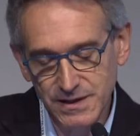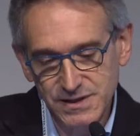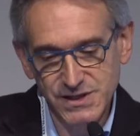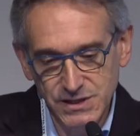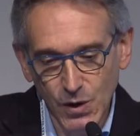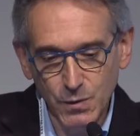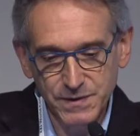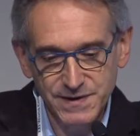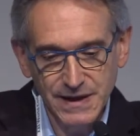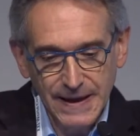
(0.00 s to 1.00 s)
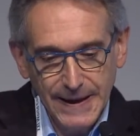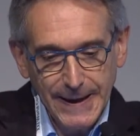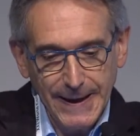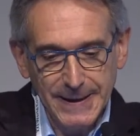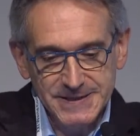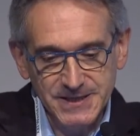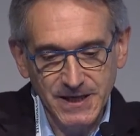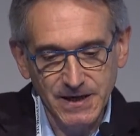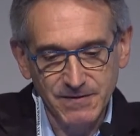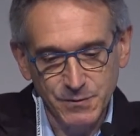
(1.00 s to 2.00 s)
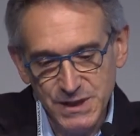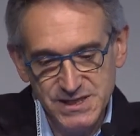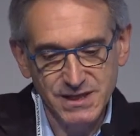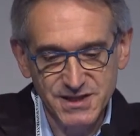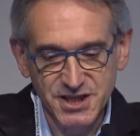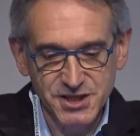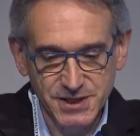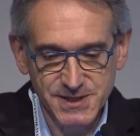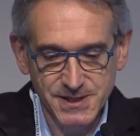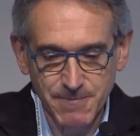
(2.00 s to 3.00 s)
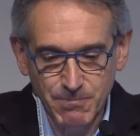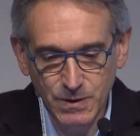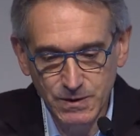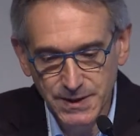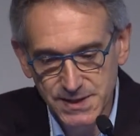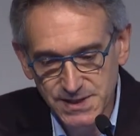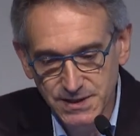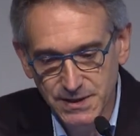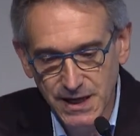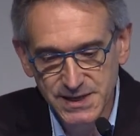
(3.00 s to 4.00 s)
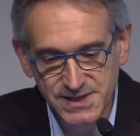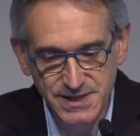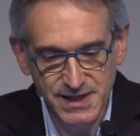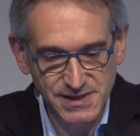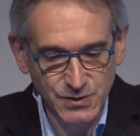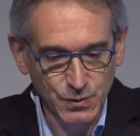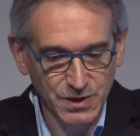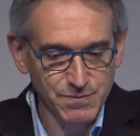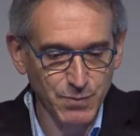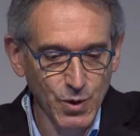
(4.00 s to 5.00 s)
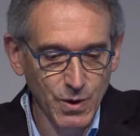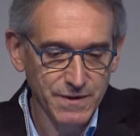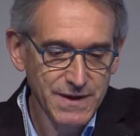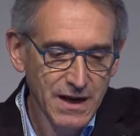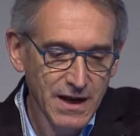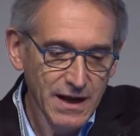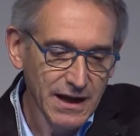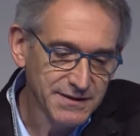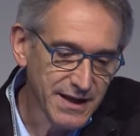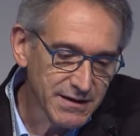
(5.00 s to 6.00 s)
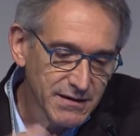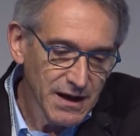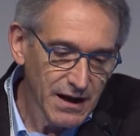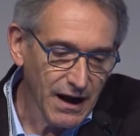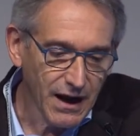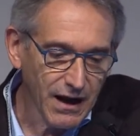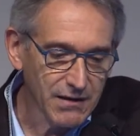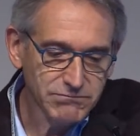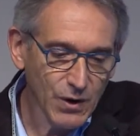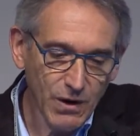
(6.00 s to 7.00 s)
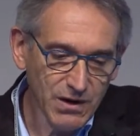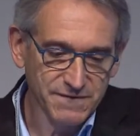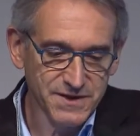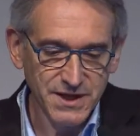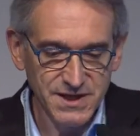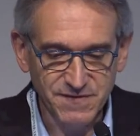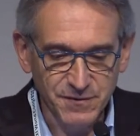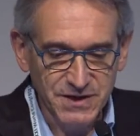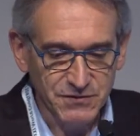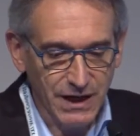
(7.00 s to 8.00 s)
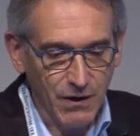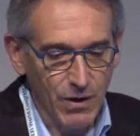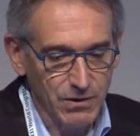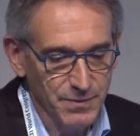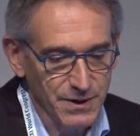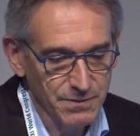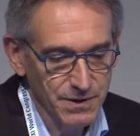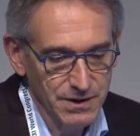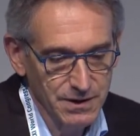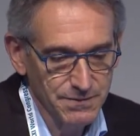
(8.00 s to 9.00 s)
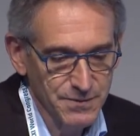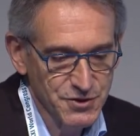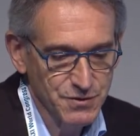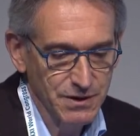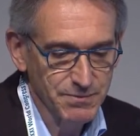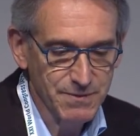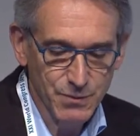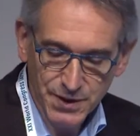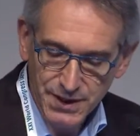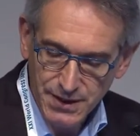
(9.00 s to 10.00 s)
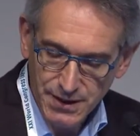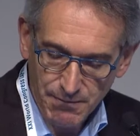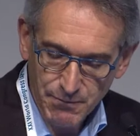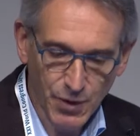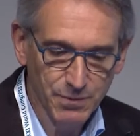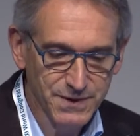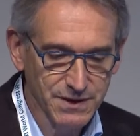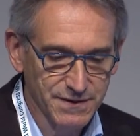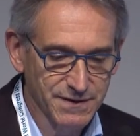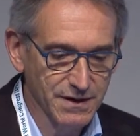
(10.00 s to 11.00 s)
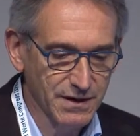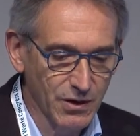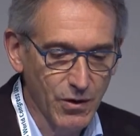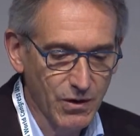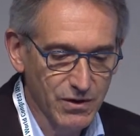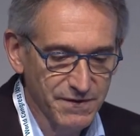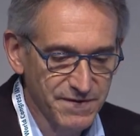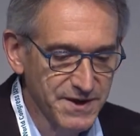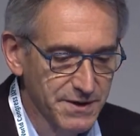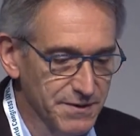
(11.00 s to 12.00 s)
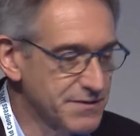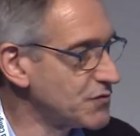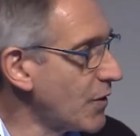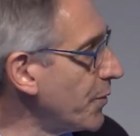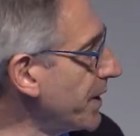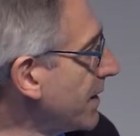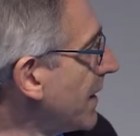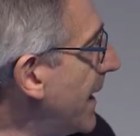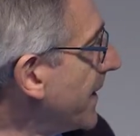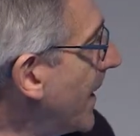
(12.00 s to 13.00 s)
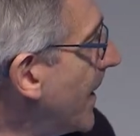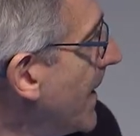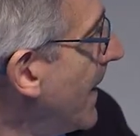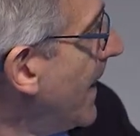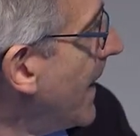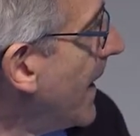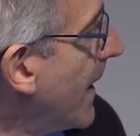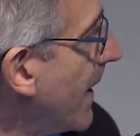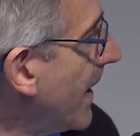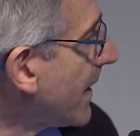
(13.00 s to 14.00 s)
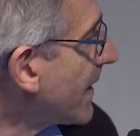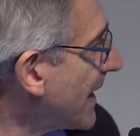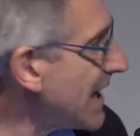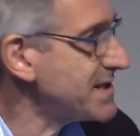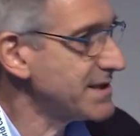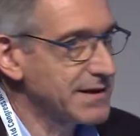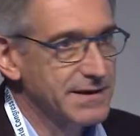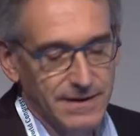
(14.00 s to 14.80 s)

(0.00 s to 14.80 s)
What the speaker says: slowed. And for instance, digit symbol is a nice test to explore. And then all of these, free recall, verbal and visual memory, unprompted clock or figure drawing, and a classic